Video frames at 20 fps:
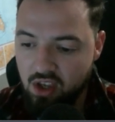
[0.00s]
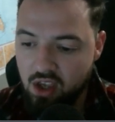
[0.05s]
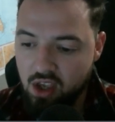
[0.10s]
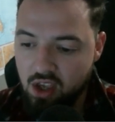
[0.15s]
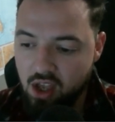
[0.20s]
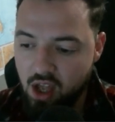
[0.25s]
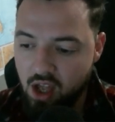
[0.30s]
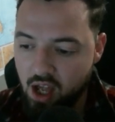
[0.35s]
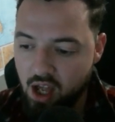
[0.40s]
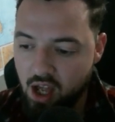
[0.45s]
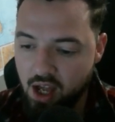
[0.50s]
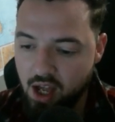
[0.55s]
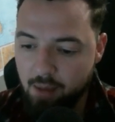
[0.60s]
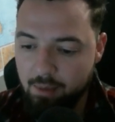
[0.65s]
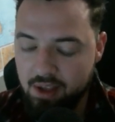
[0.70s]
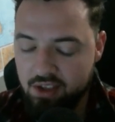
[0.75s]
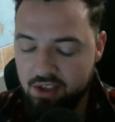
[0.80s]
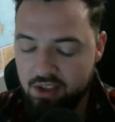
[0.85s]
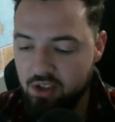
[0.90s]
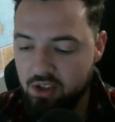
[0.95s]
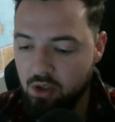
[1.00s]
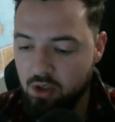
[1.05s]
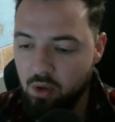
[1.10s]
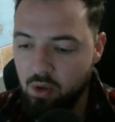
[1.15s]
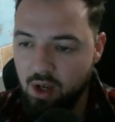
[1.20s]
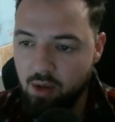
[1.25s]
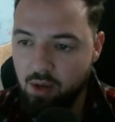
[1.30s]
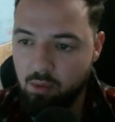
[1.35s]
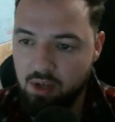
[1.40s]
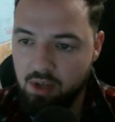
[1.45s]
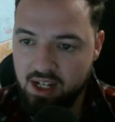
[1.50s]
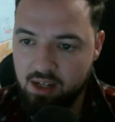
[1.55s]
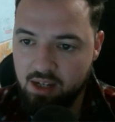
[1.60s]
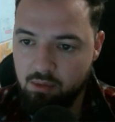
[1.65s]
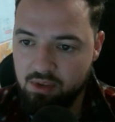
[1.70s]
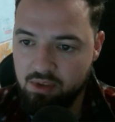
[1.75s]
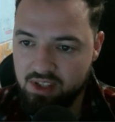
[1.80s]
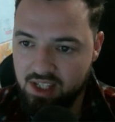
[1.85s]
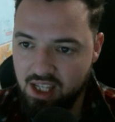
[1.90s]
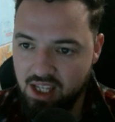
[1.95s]
And so what I did
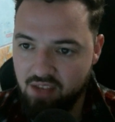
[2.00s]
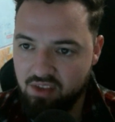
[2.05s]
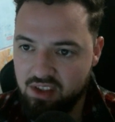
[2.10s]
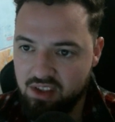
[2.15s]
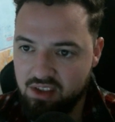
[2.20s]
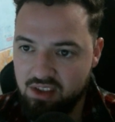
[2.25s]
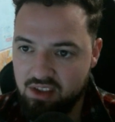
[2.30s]
was I gave